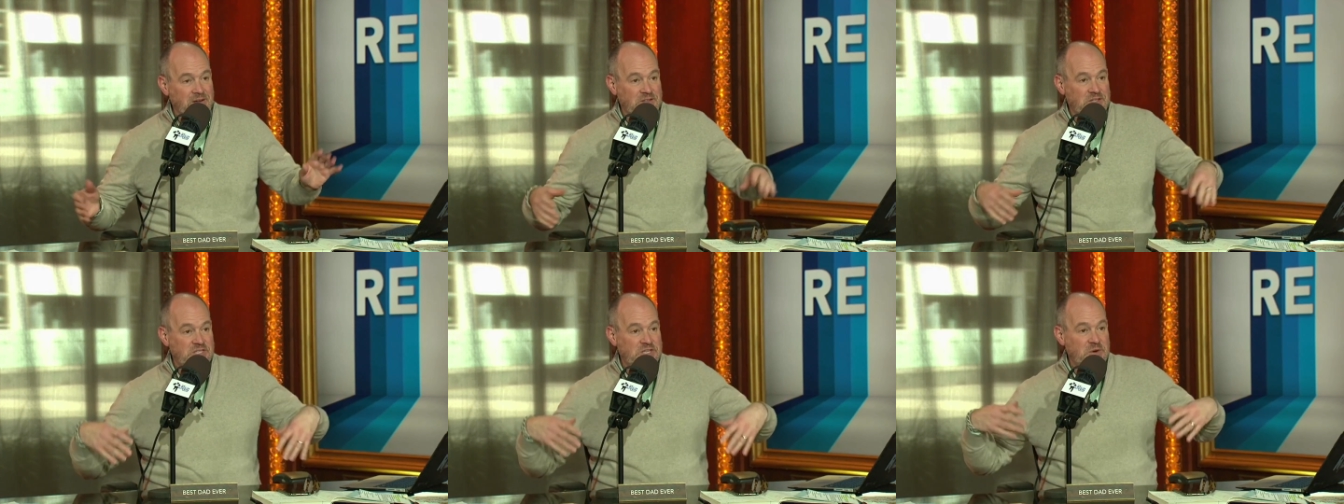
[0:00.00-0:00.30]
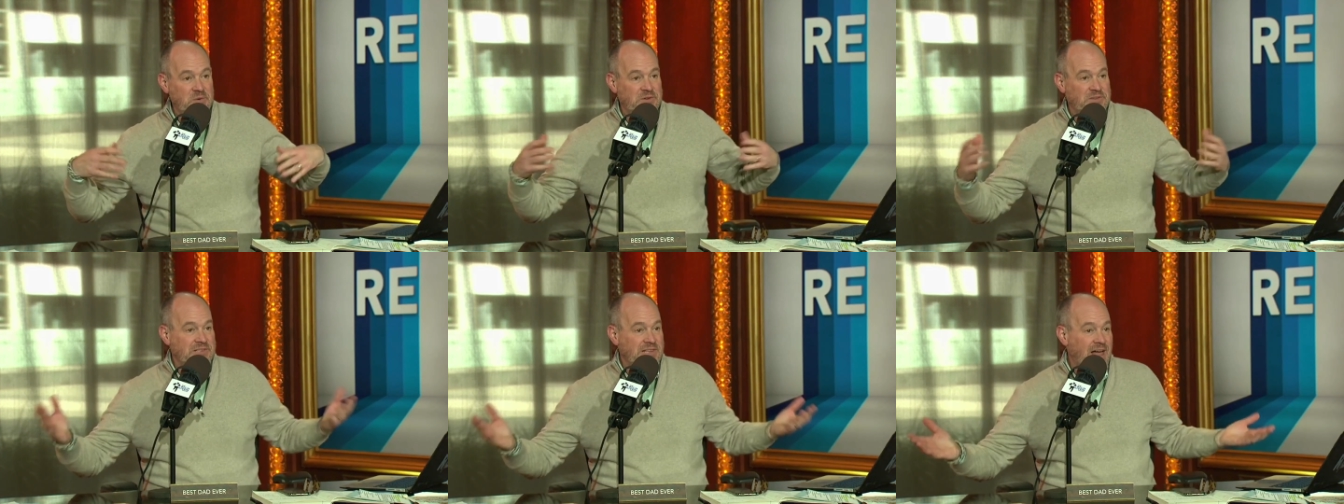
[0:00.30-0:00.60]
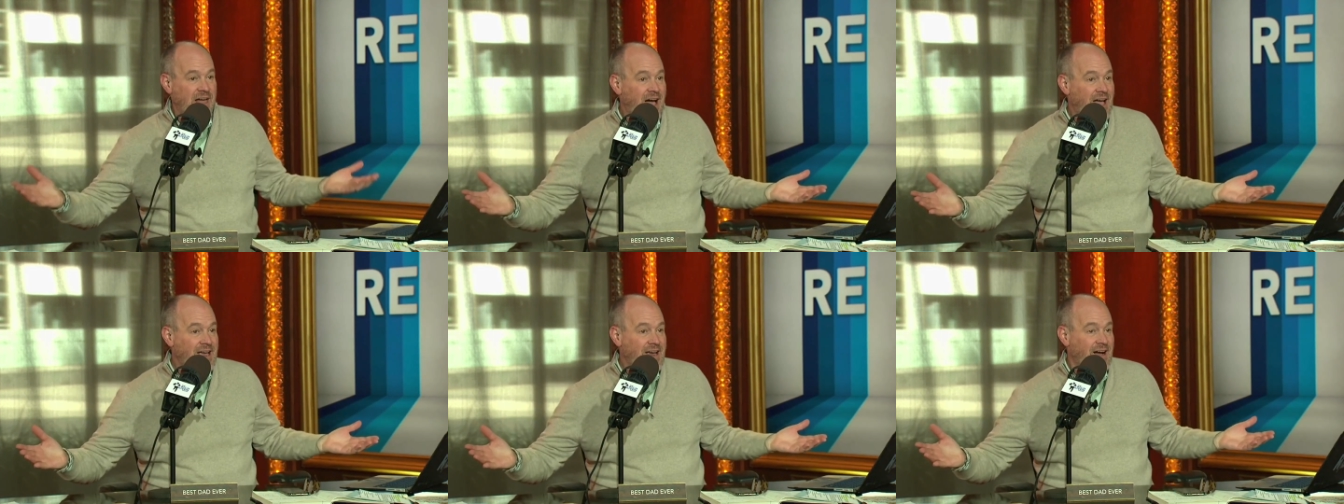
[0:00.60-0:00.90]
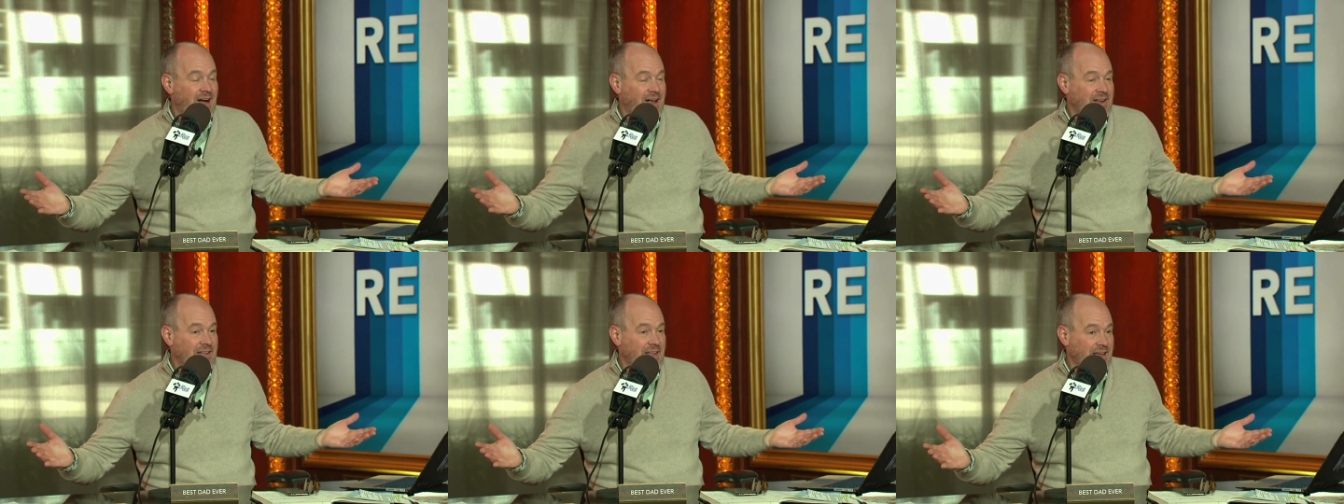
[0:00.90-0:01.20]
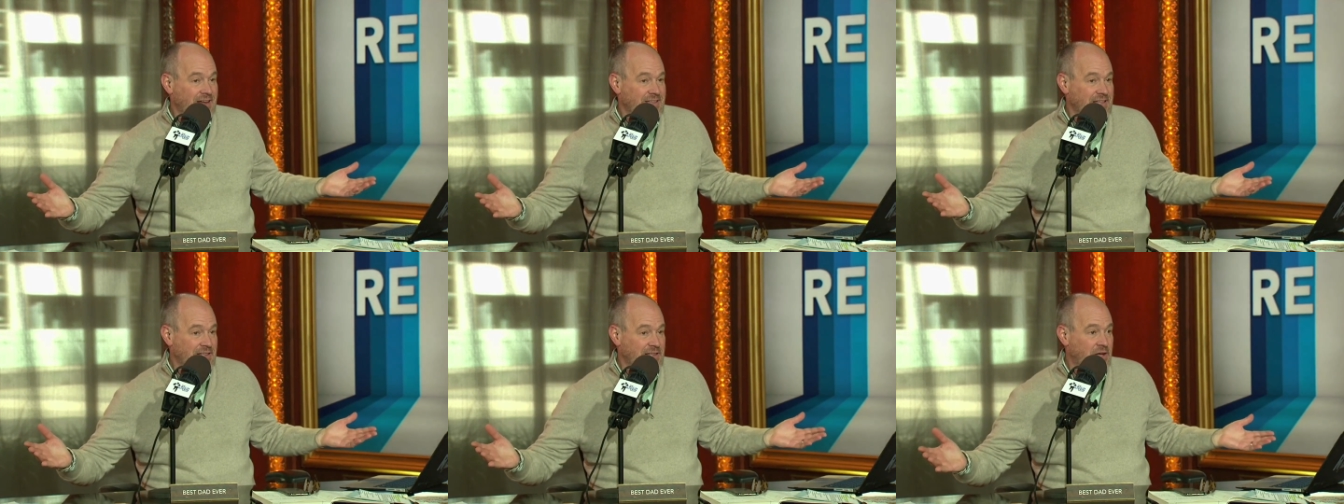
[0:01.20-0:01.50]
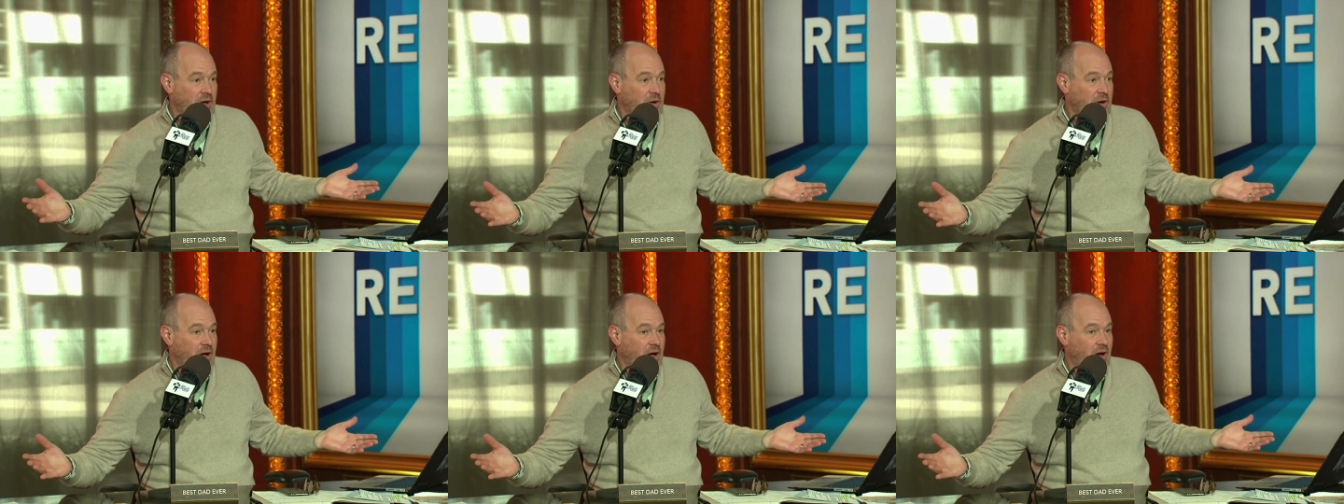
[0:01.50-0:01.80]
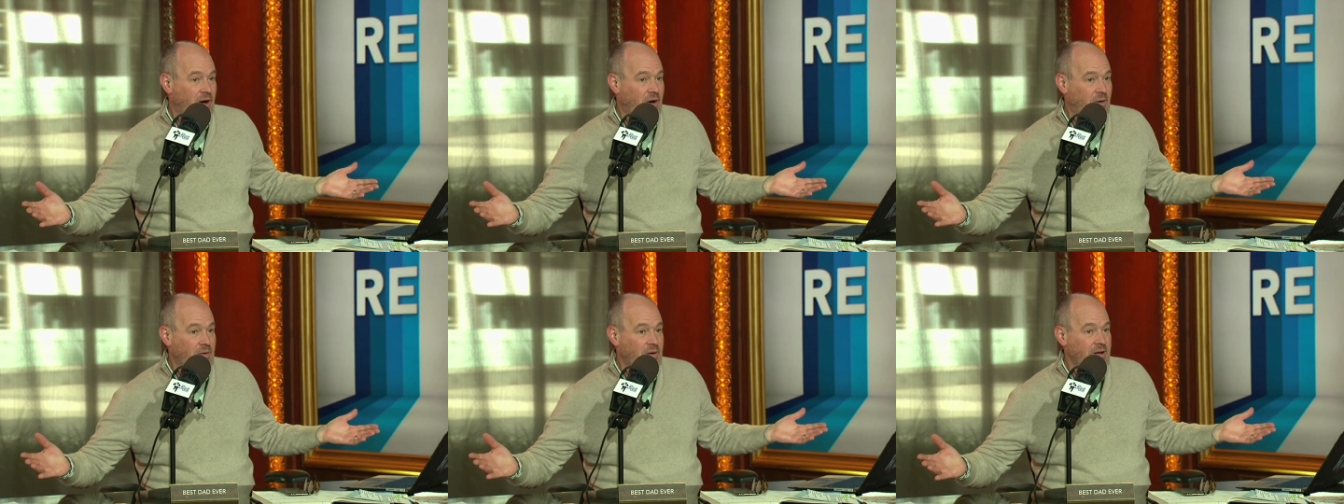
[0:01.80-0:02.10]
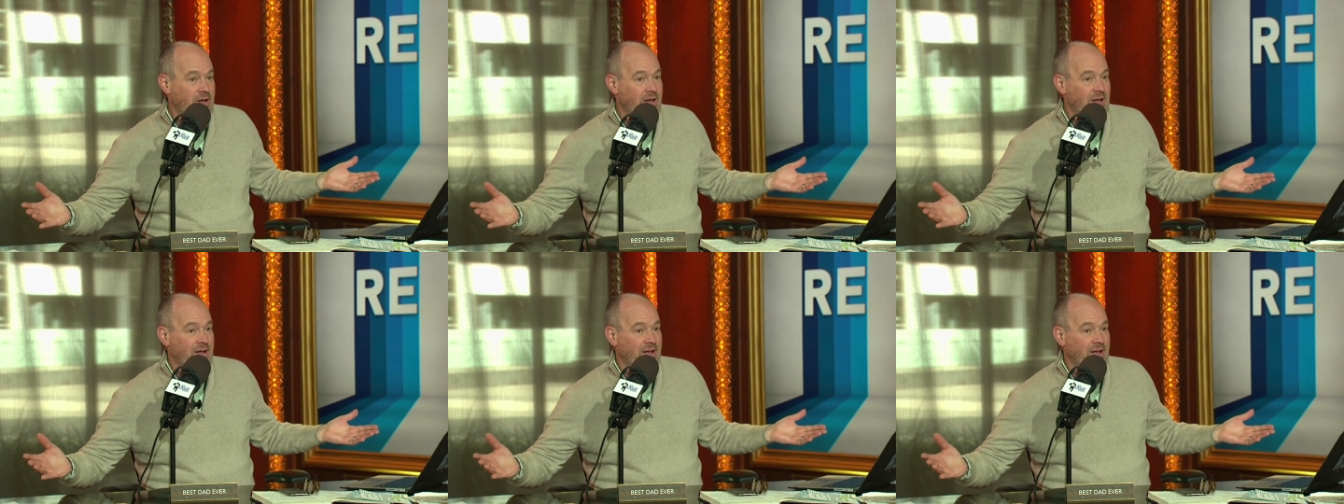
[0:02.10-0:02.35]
and she was lying on like the logo.